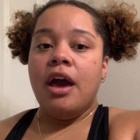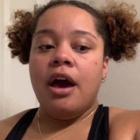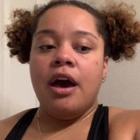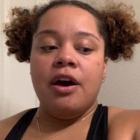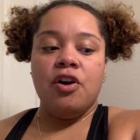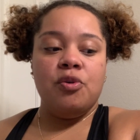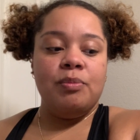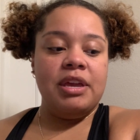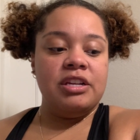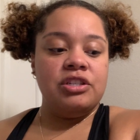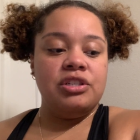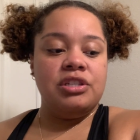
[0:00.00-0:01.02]

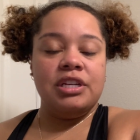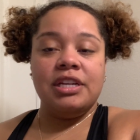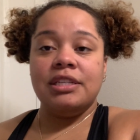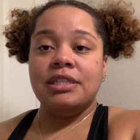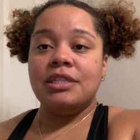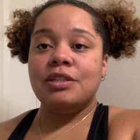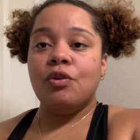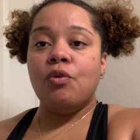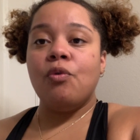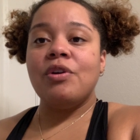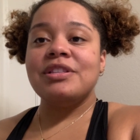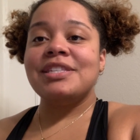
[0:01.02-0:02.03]
is just
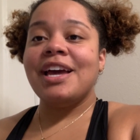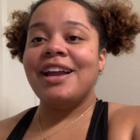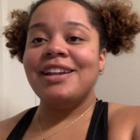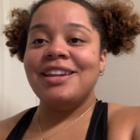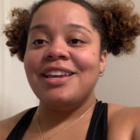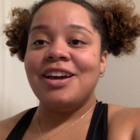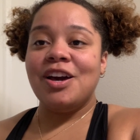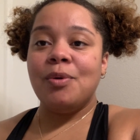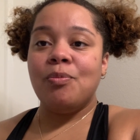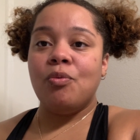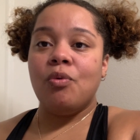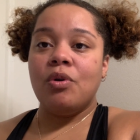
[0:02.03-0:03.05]
tightening
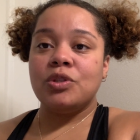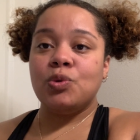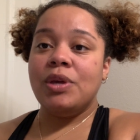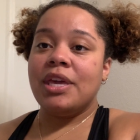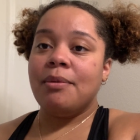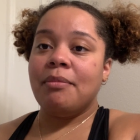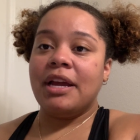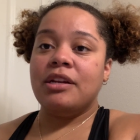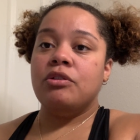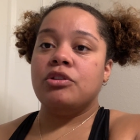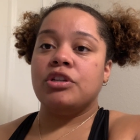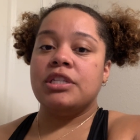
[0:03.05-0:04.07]
up, tweaking my
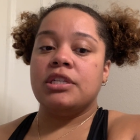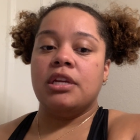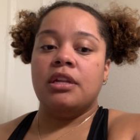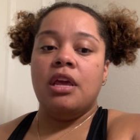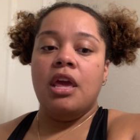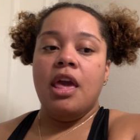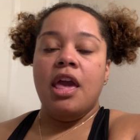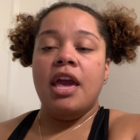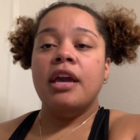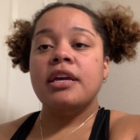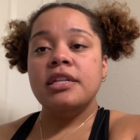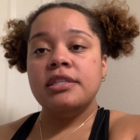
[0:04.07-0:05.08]
nutrition,
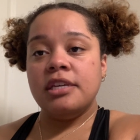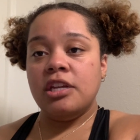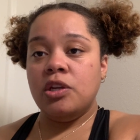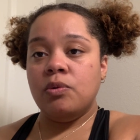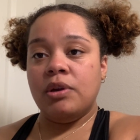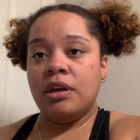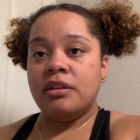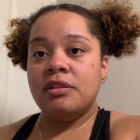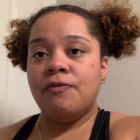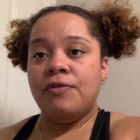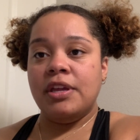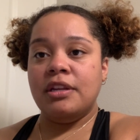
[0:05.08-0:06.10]
and continuing on the
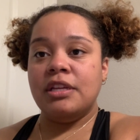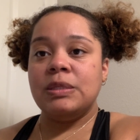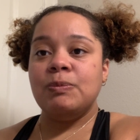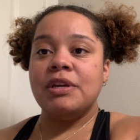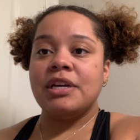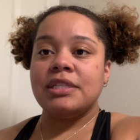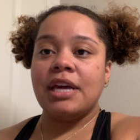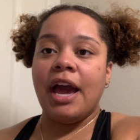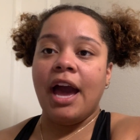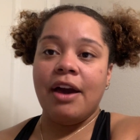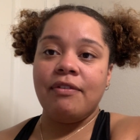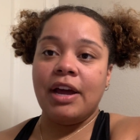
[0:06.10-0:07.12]
fitness because I
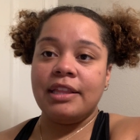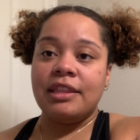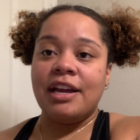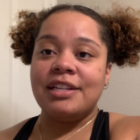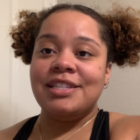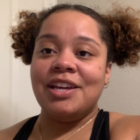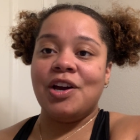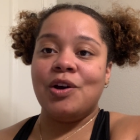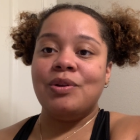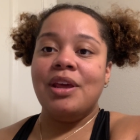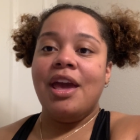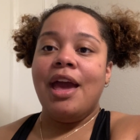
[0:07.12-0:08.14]
have got that
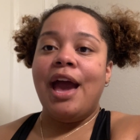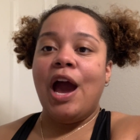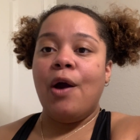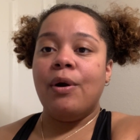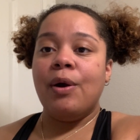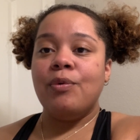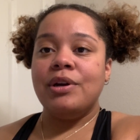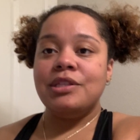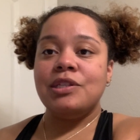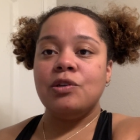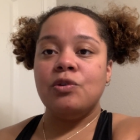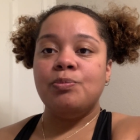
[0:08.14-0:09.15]
down how I want
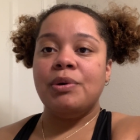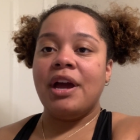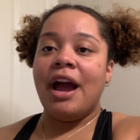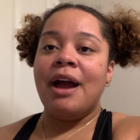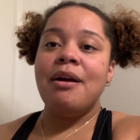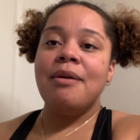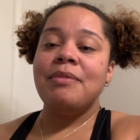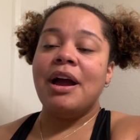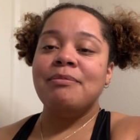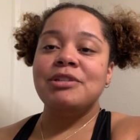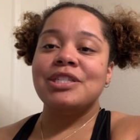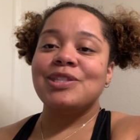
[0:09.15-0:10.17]
to. But
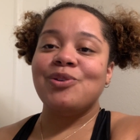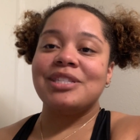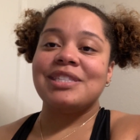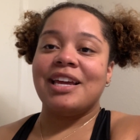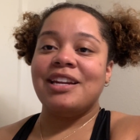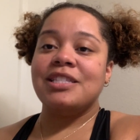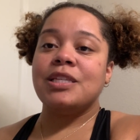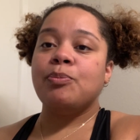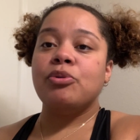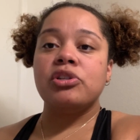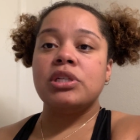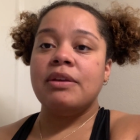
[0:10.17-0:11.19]
I'm just so excited to
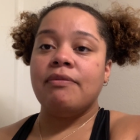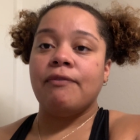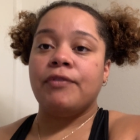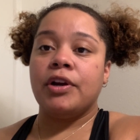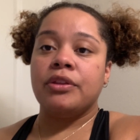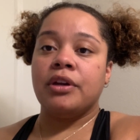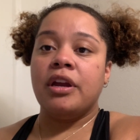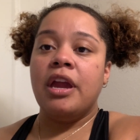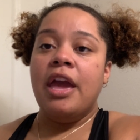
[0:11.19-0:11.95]
push even further